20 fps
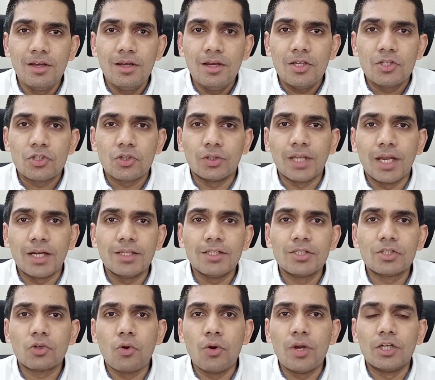So that is
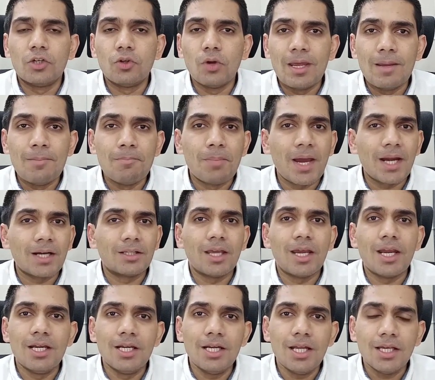going to impact the
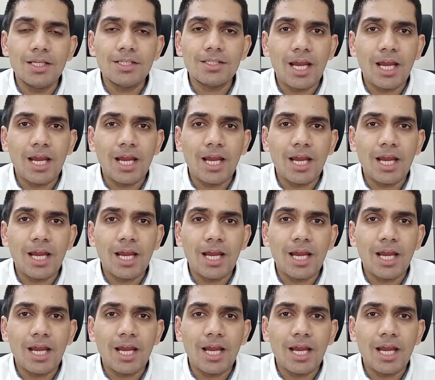index